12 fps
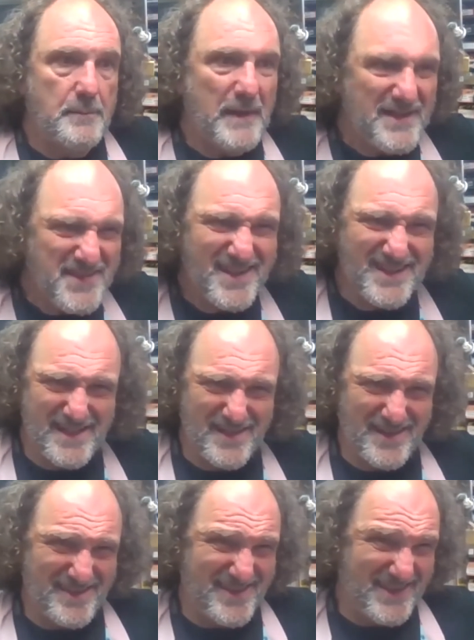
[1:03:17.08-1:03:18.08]
Basically,
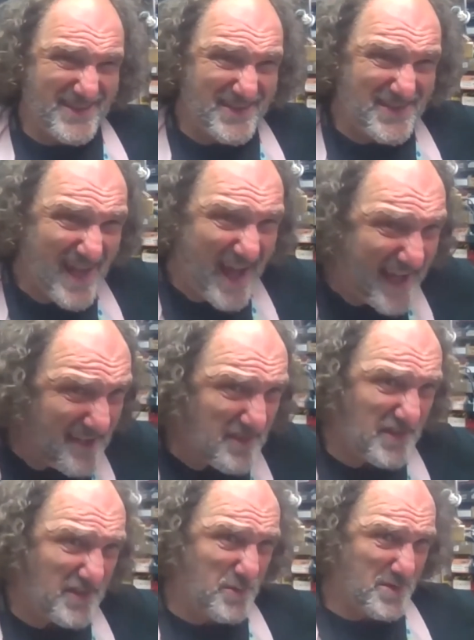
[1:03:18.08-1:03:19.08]
the design of
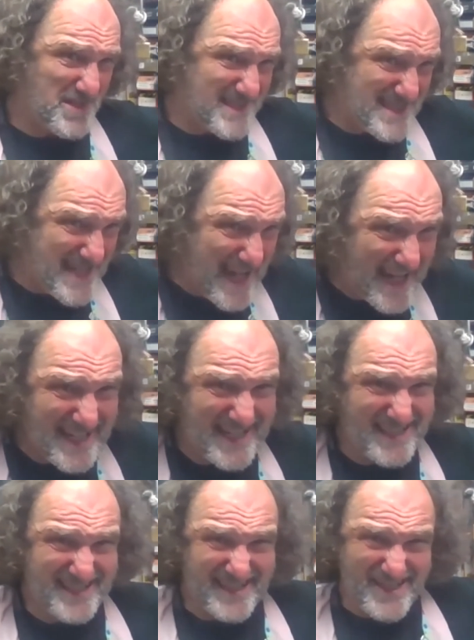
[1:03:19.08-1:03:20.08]
the swords
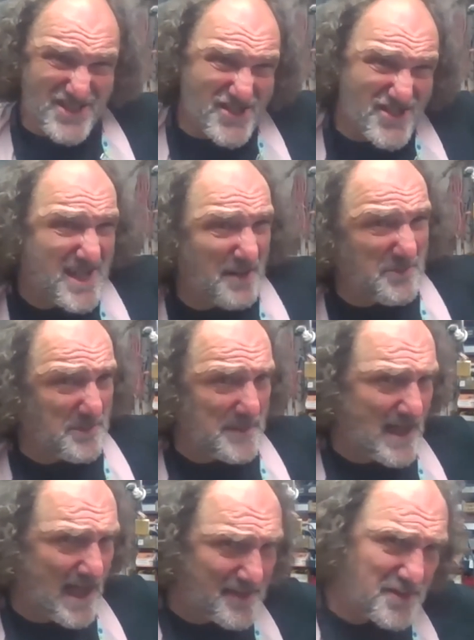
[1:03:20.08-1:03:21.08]
technically should come from
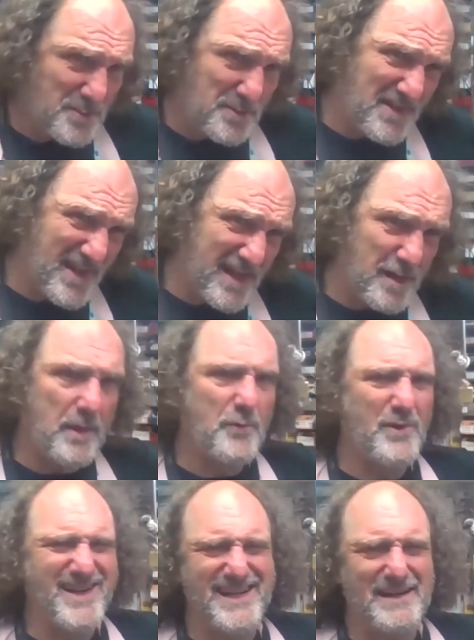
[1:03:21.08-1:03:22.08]
the costume designer, but
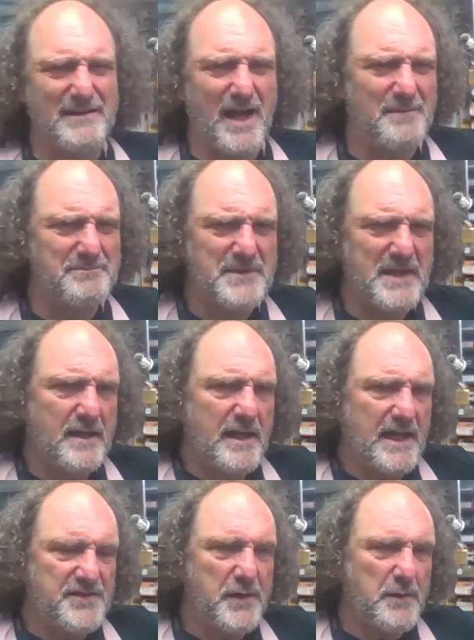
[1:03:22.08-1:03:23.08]
really,
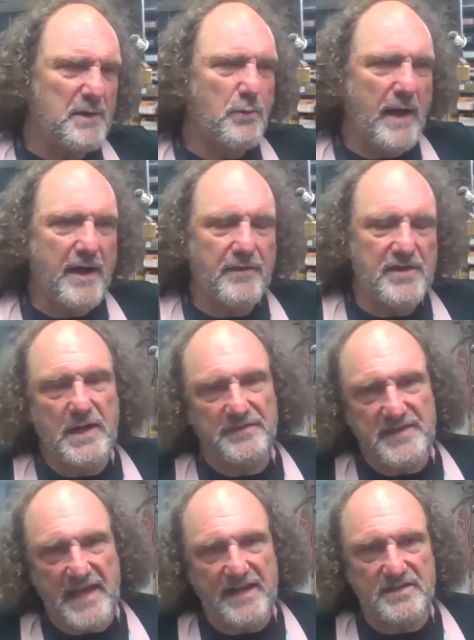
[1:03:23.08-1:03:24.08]
it's very rare that you
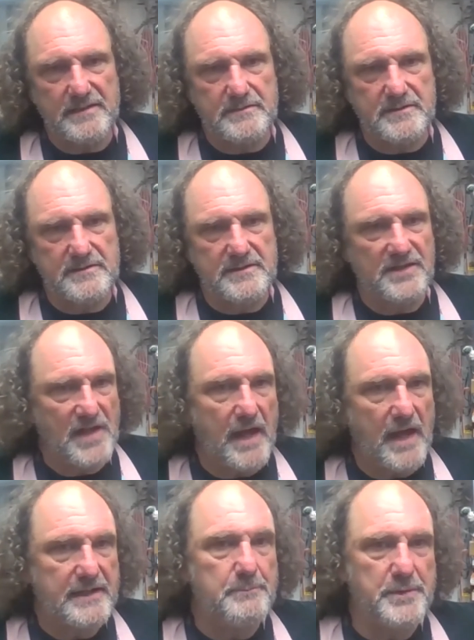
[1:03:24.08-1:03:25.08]
get to actually
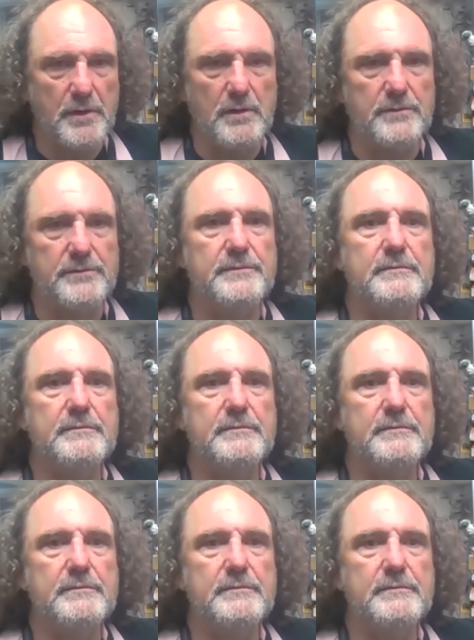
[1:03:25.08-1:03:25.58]
design and build